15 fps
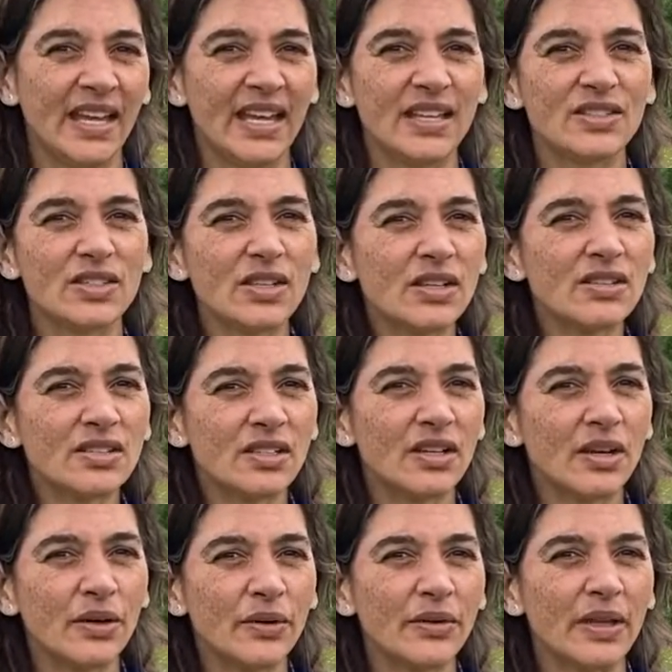It's good to
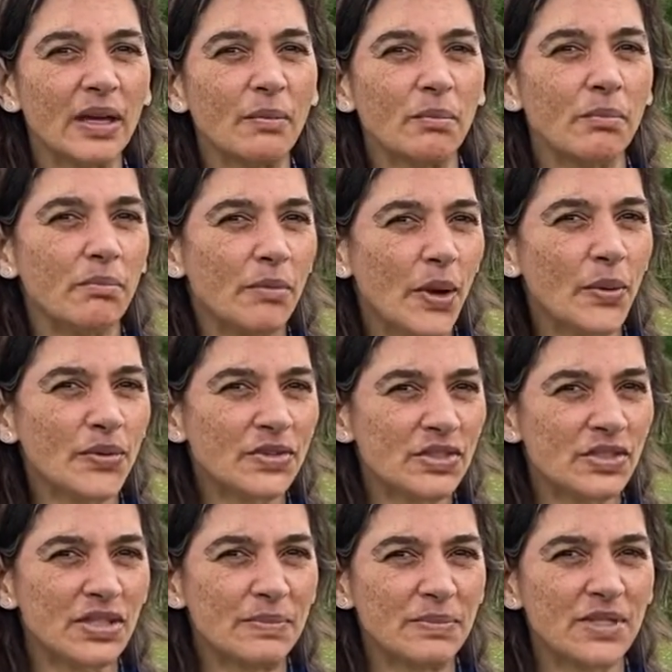know that most
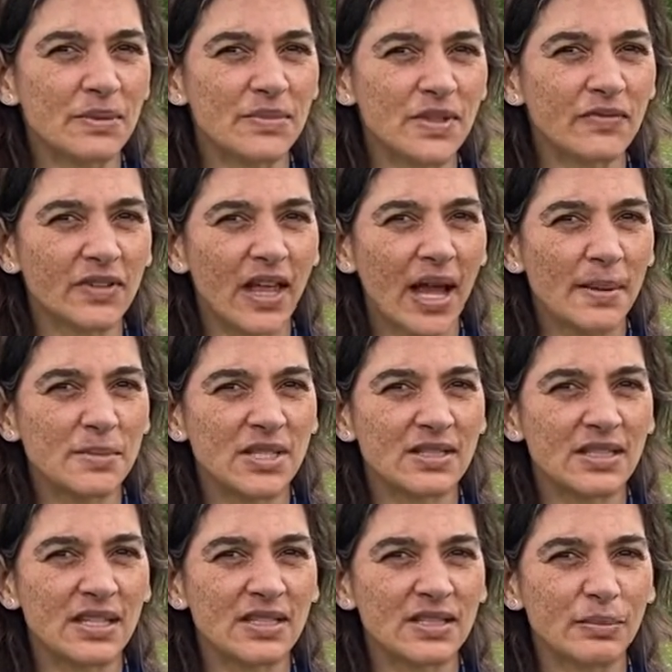symptoms of Lyme
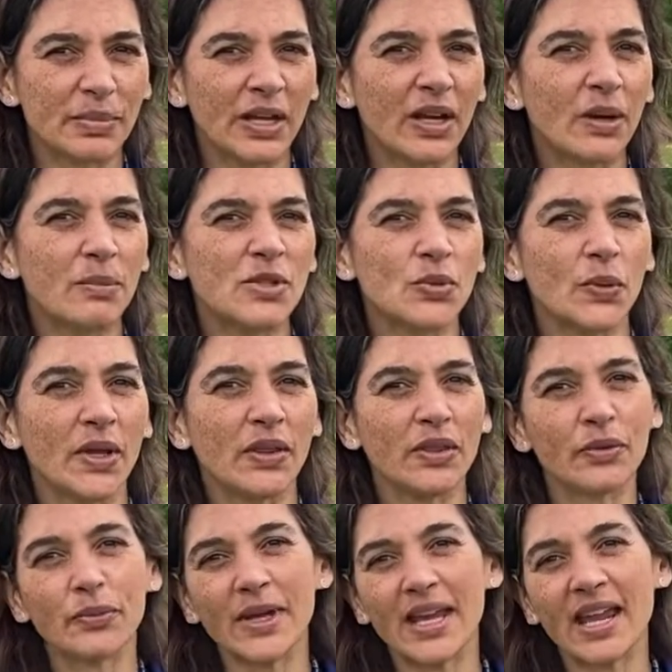disease appear between
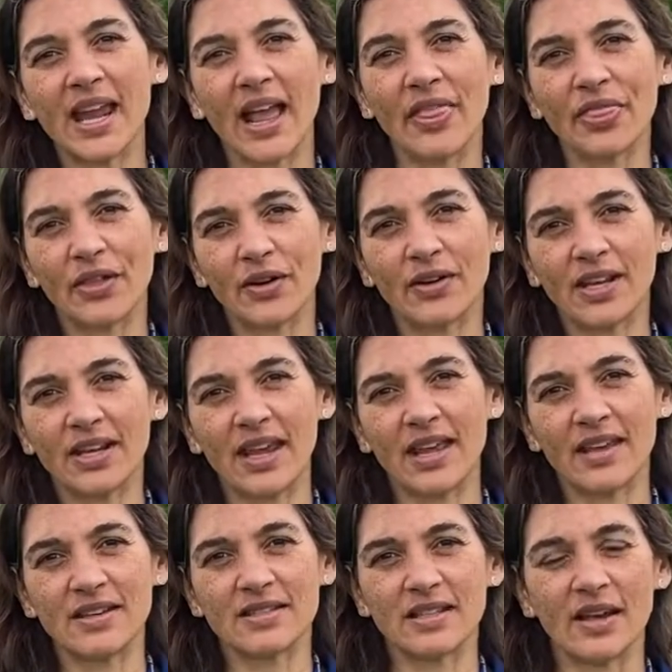3 and 30
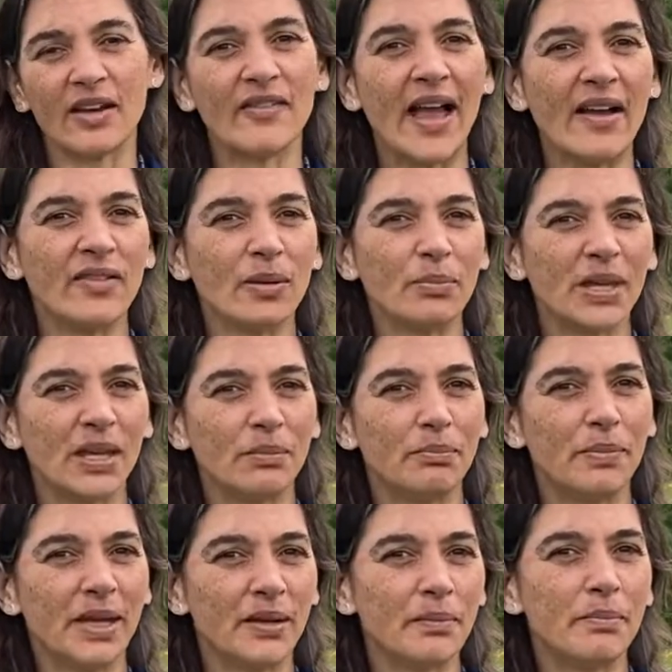days of having been
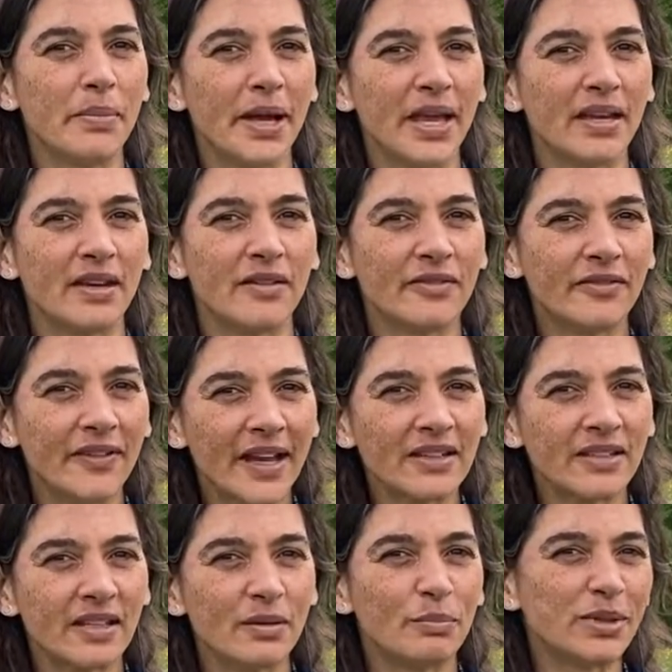bitten by an
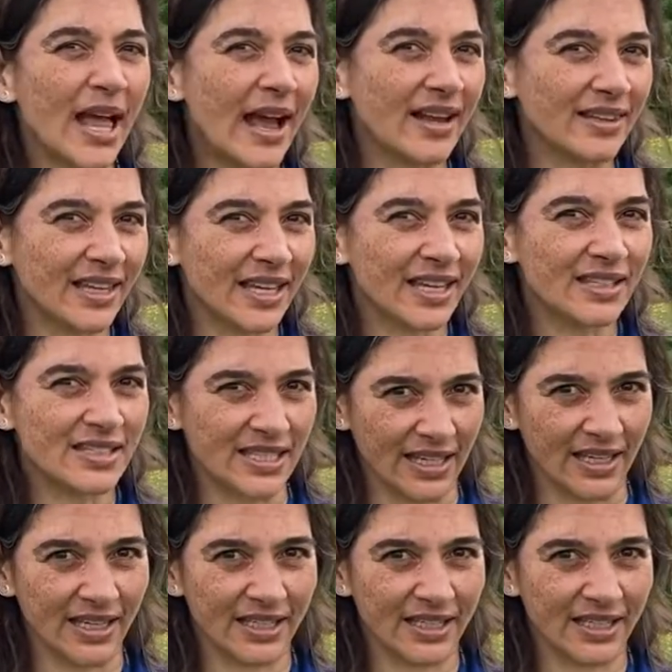infected black-legged tick.